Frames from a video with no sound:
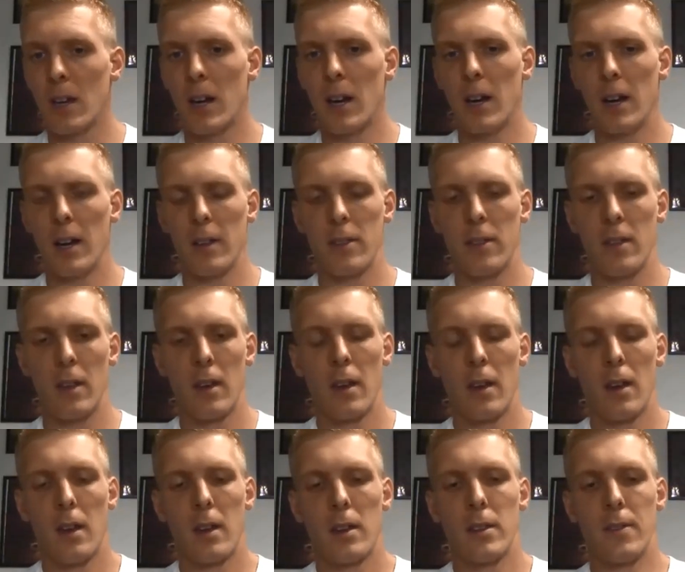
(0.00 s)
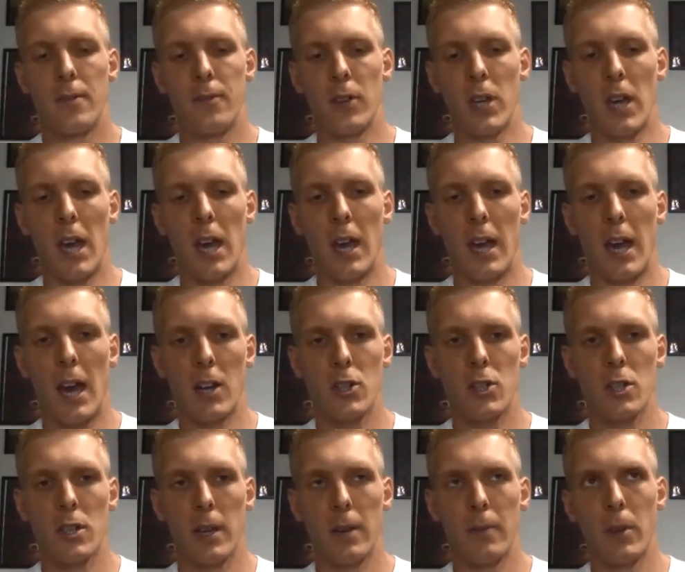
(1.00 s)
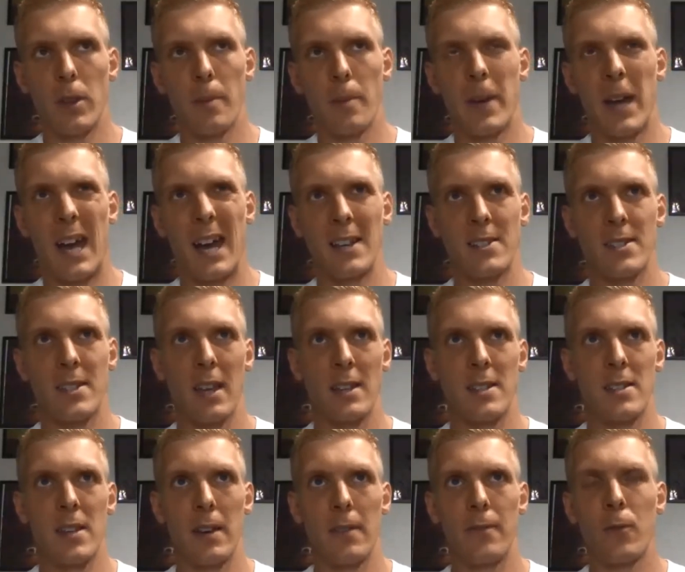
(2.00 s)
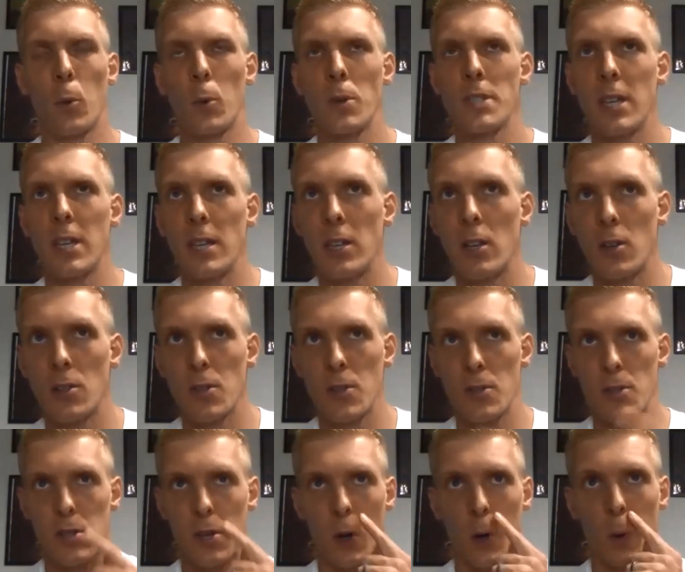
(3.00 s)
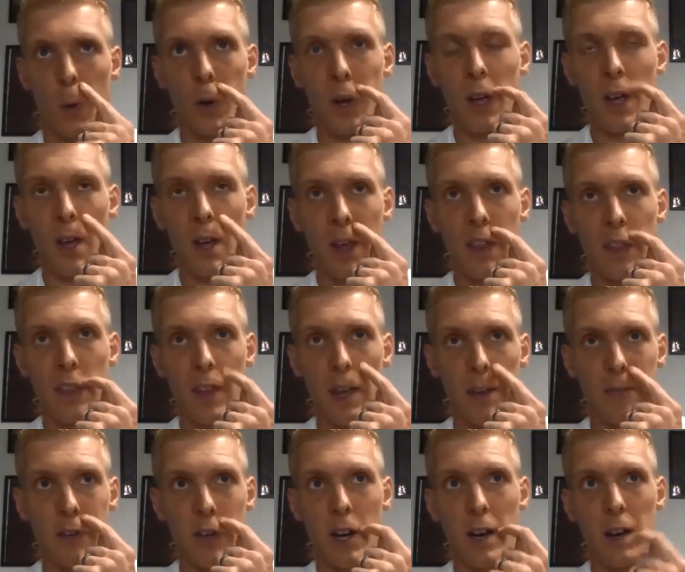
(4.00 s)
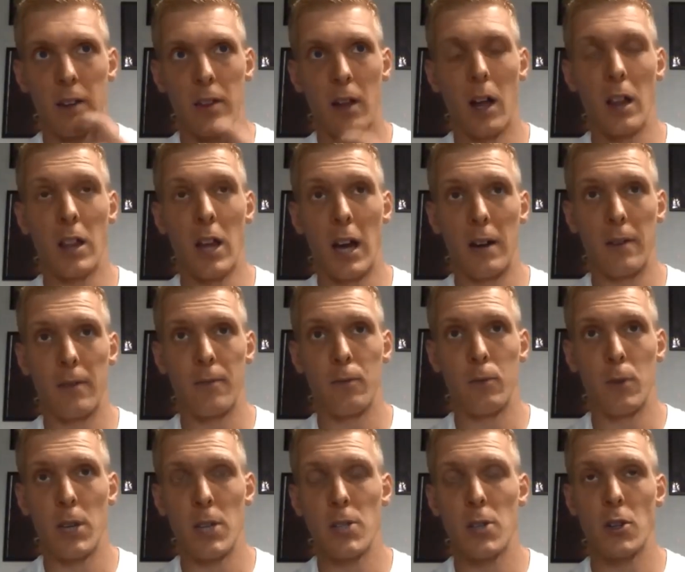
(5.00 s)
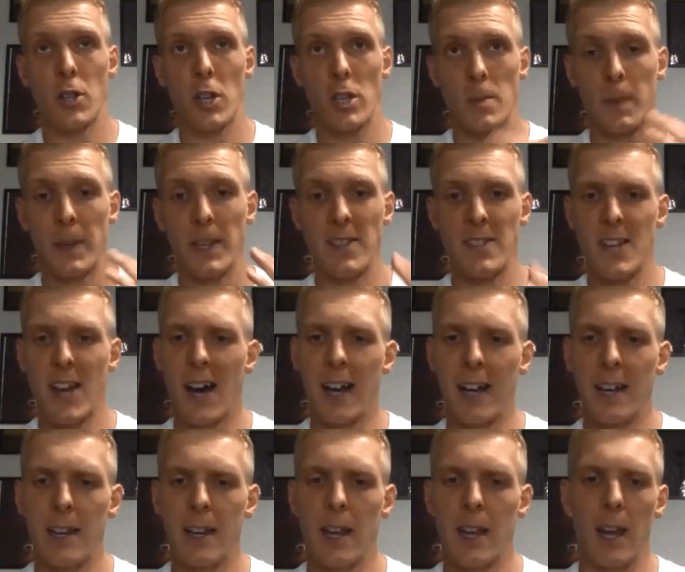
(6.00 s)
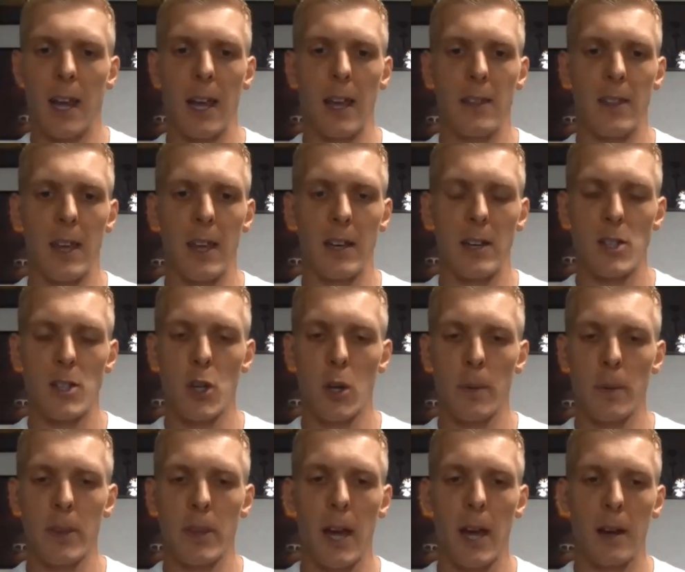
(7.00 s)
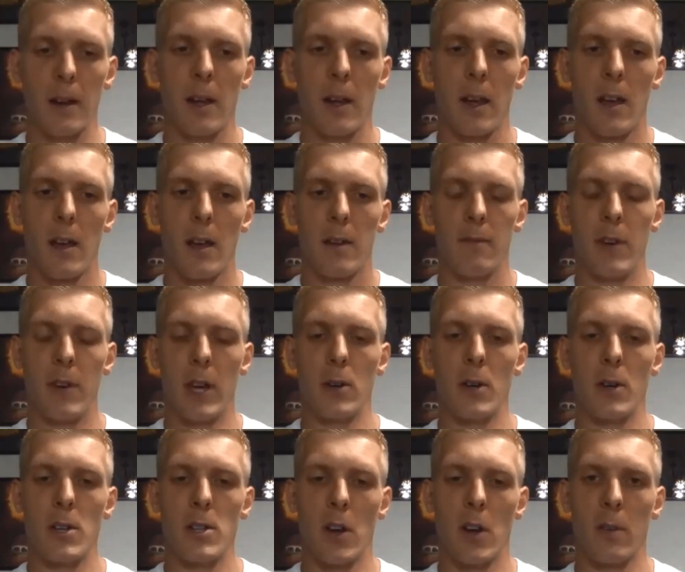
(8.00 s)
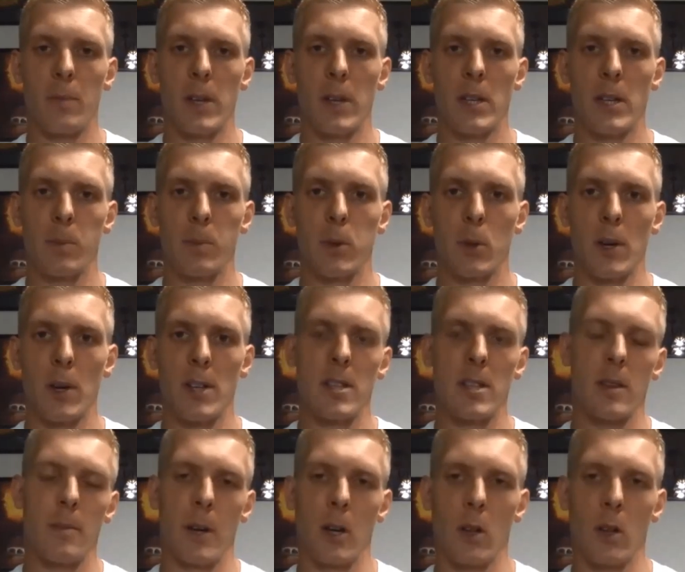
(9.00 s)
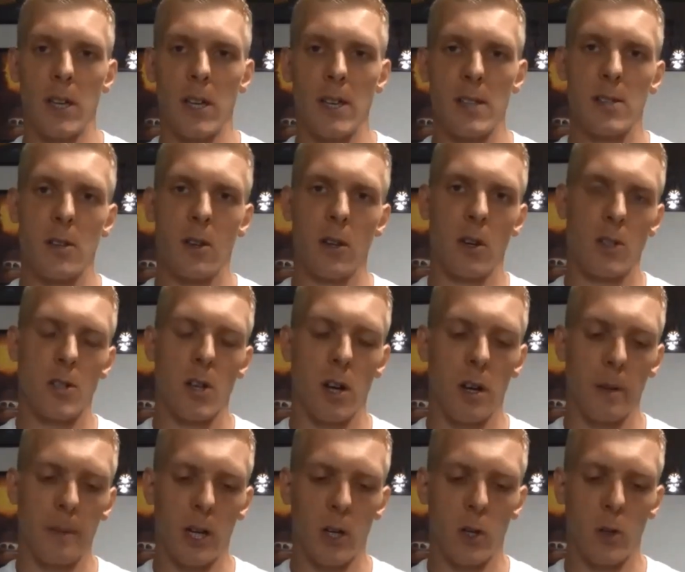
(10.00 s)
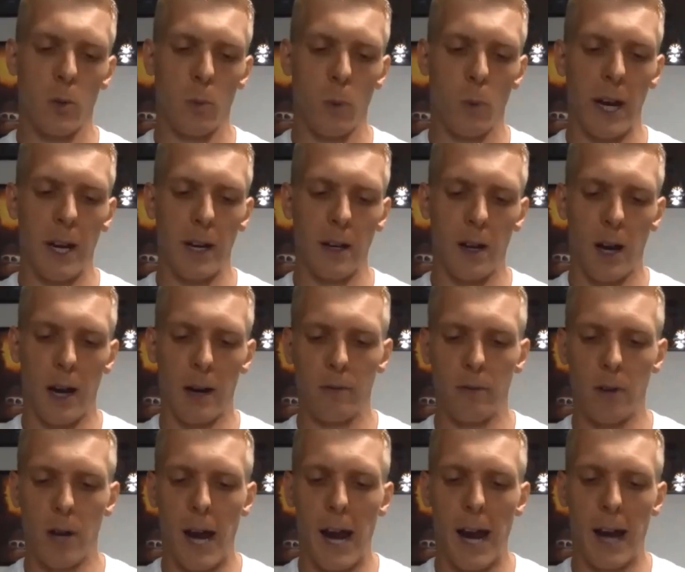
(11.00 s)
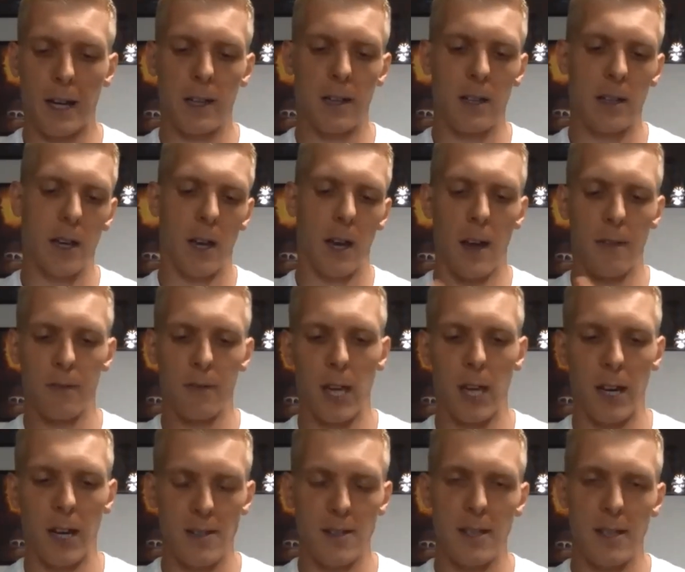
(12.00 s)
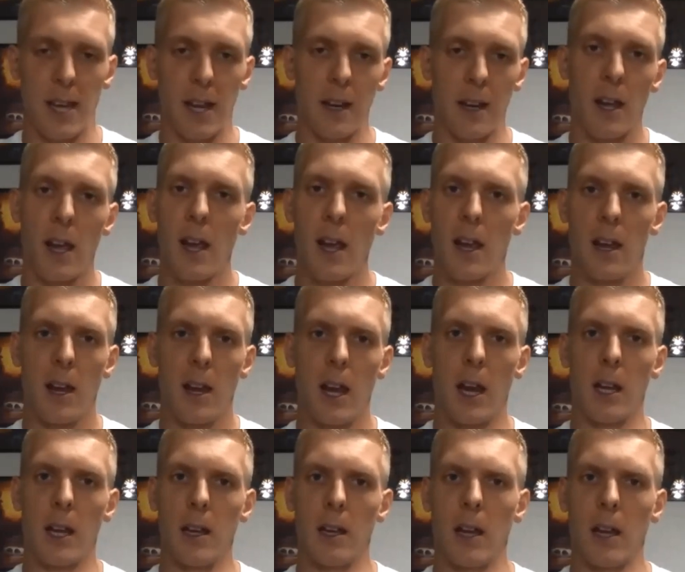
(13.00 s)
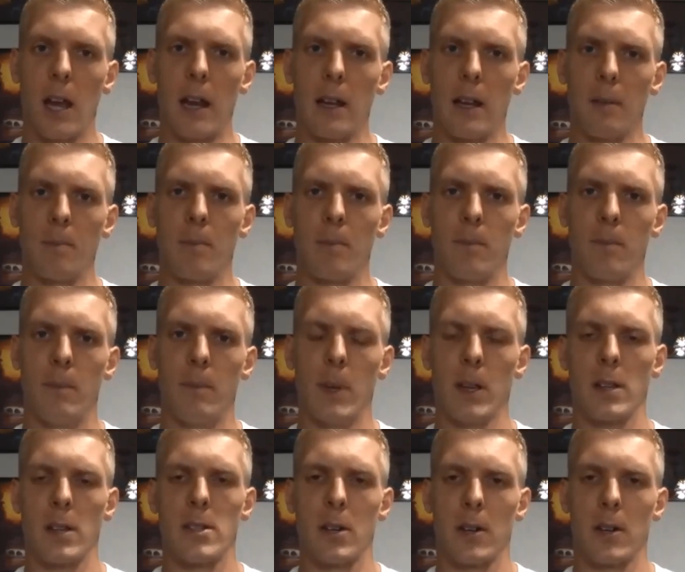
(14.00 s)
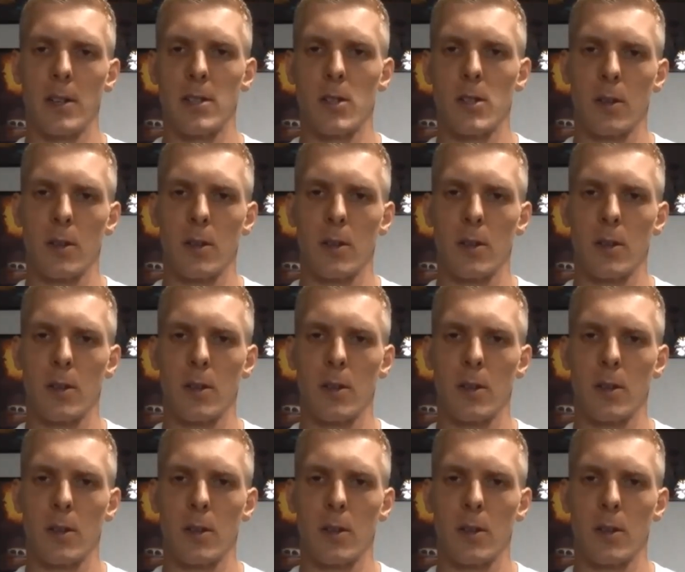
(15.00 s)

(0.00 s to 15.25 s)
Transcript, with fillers: Uh, the VA actually, in the past, I'd say 14 years or so, they've uh, a lot of research has been done, and they determined that veterans who have been deployed to the Middle East, so you're talking about Kuwait, Iraq, Afghanistan, any any military